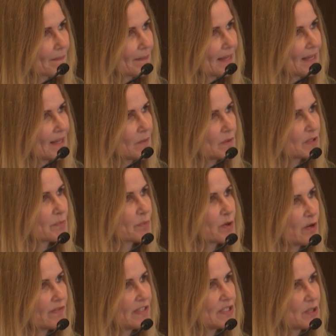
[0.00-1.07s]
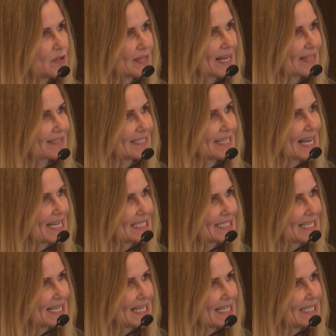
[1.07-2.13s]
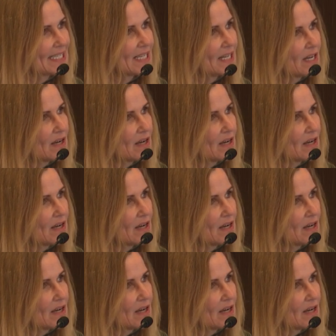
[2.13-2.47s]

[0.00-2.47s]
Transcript: It was approved in 2018